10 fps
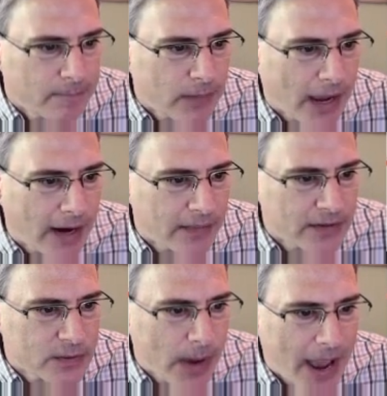out of
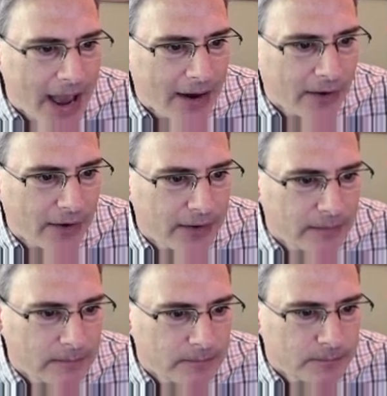this pattern
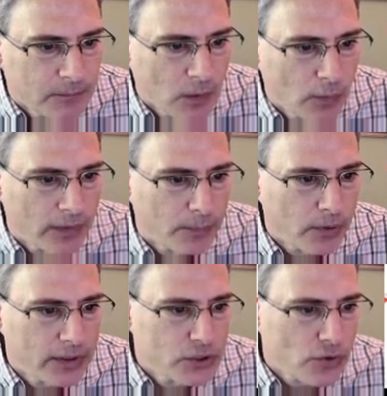with a
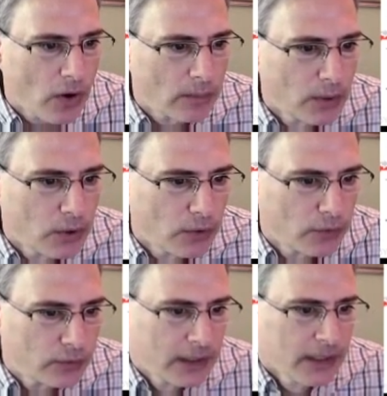pretty strong move.